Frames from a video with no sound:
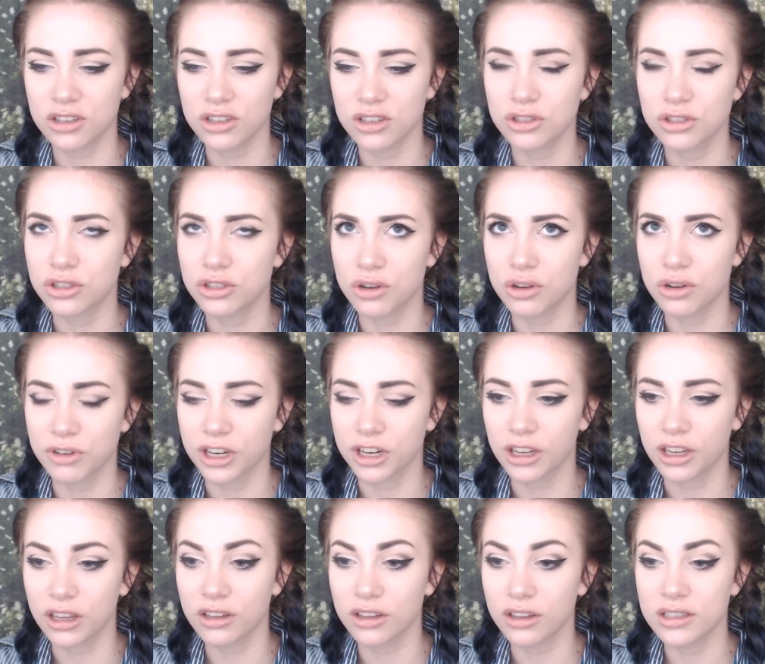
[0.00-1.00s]
So
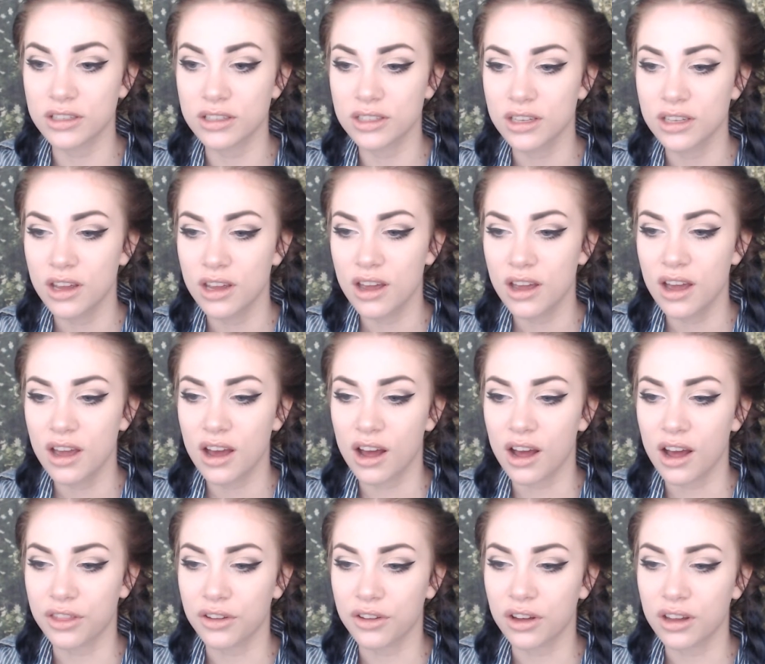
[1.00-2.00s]
ridiculous, I
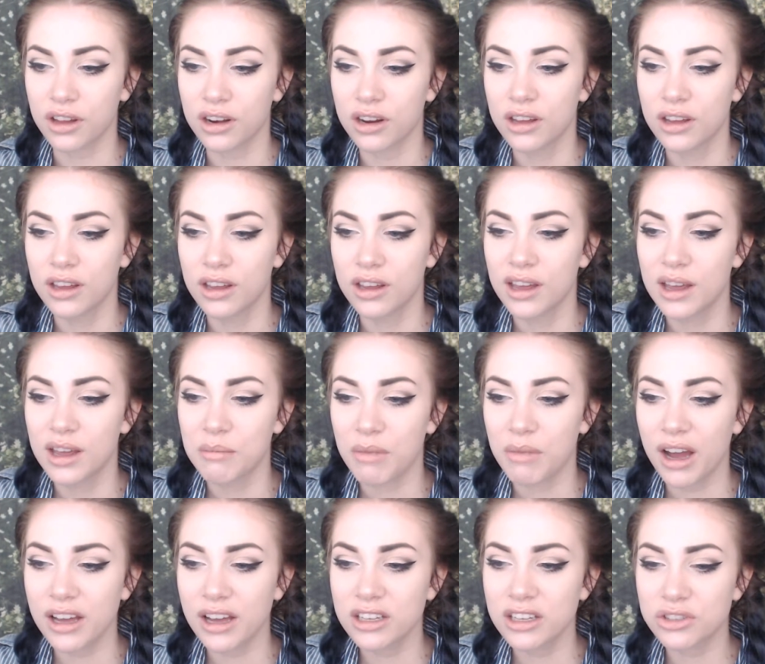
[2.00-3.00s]
thought.
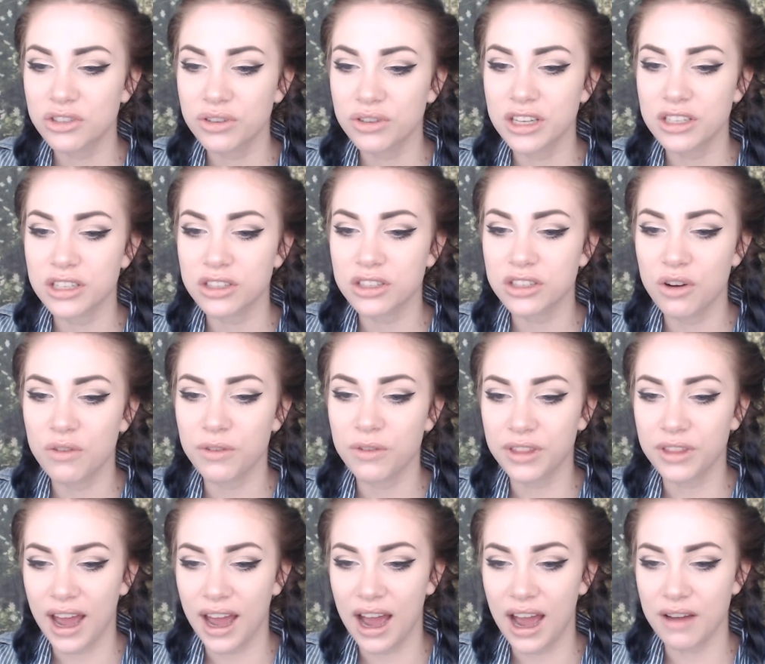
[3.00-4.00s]
My eyes traced over the
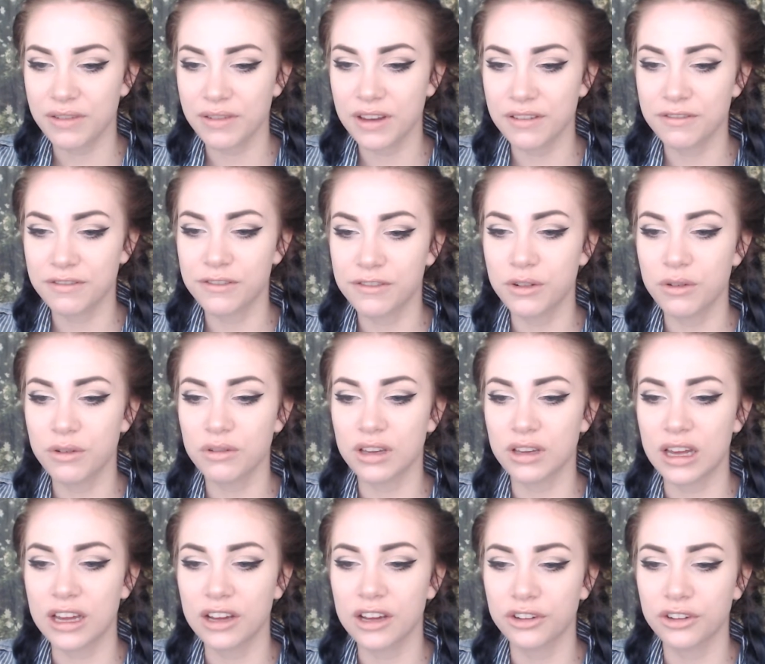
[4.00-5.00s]
half-eaten food
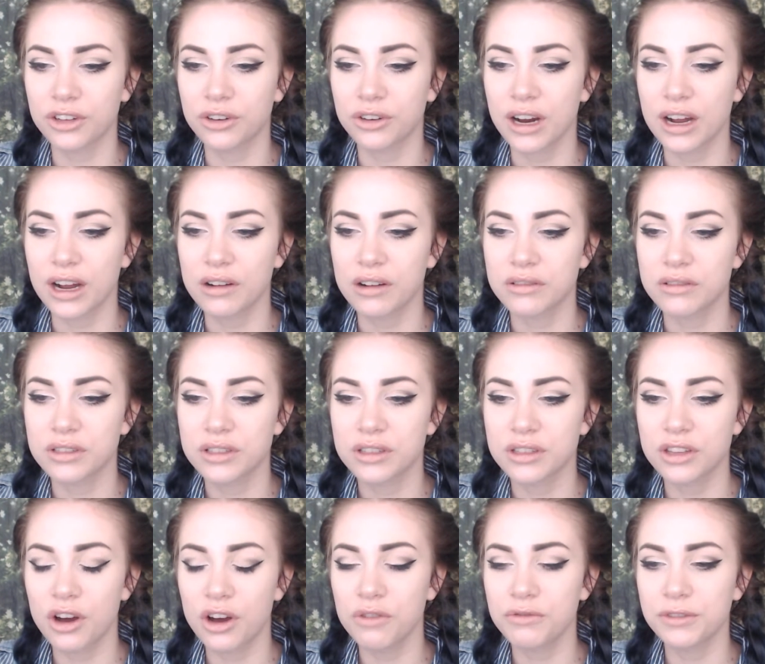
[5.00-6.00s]
lying on the ground,
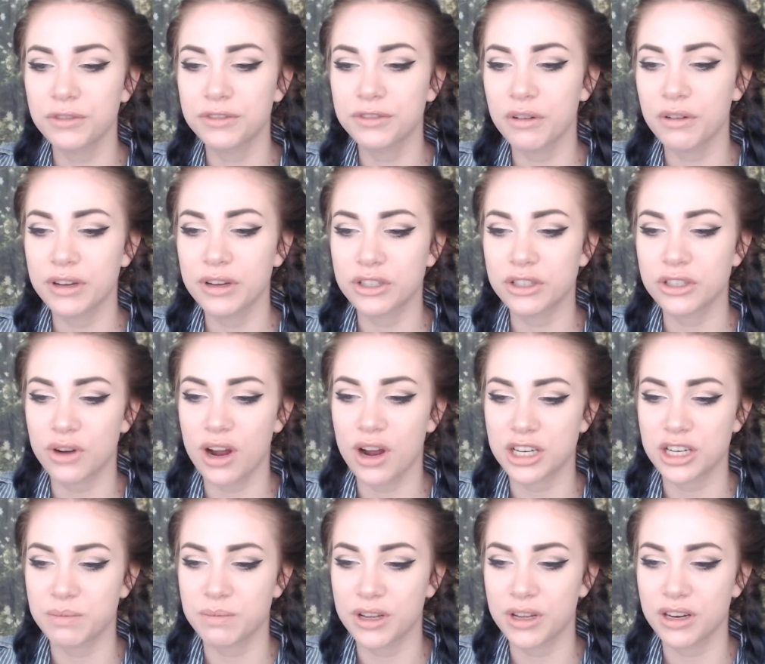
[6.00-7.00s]
the overflowing trash
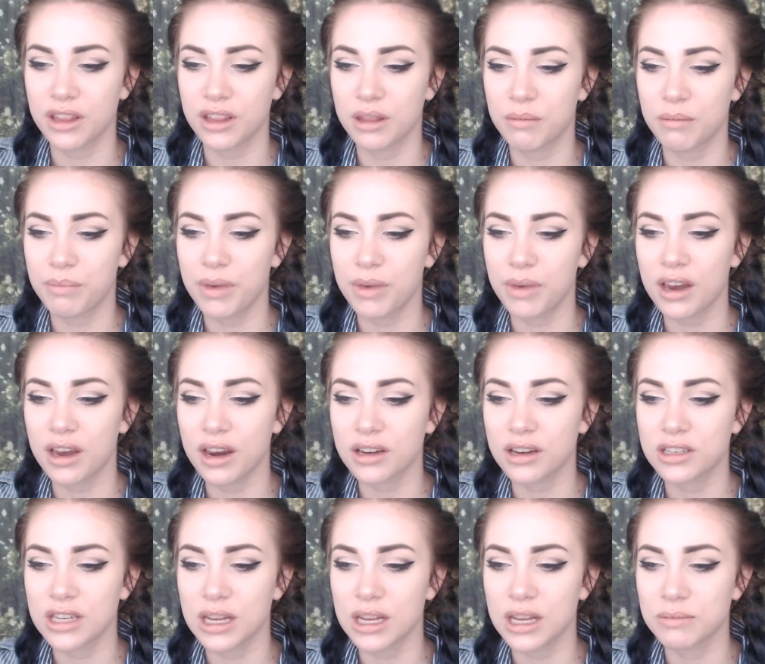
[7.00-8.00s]
bin, and the bed I'd
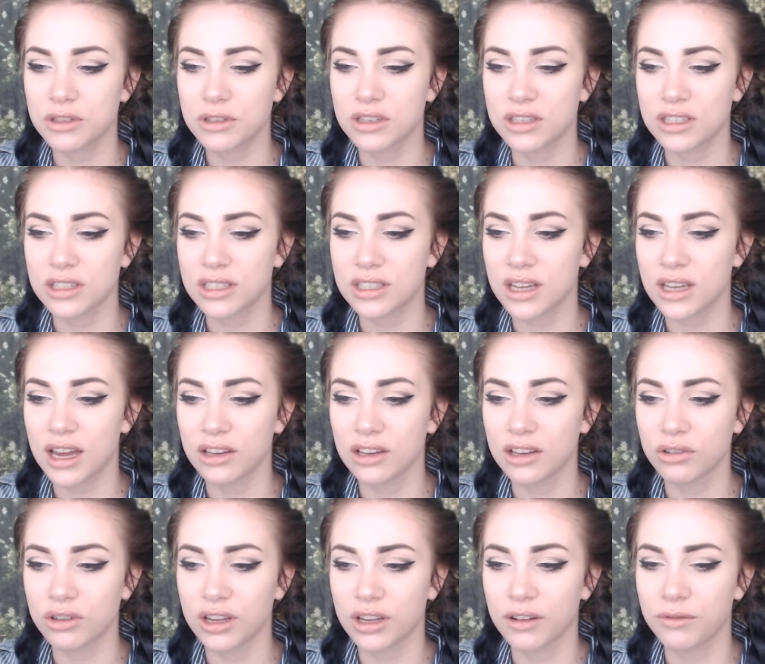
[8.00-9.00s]
tipped to the side
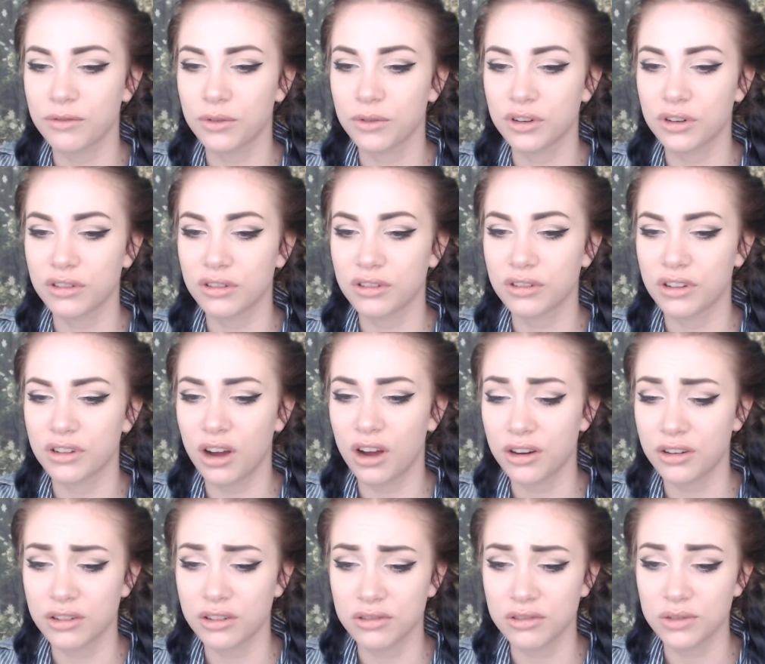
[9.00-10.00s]
looking for God
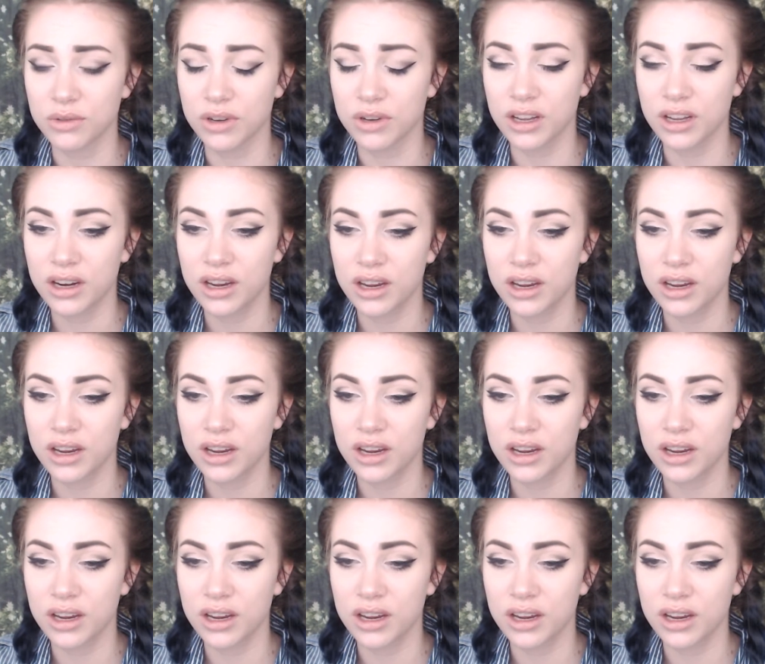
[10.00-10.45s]
knows what.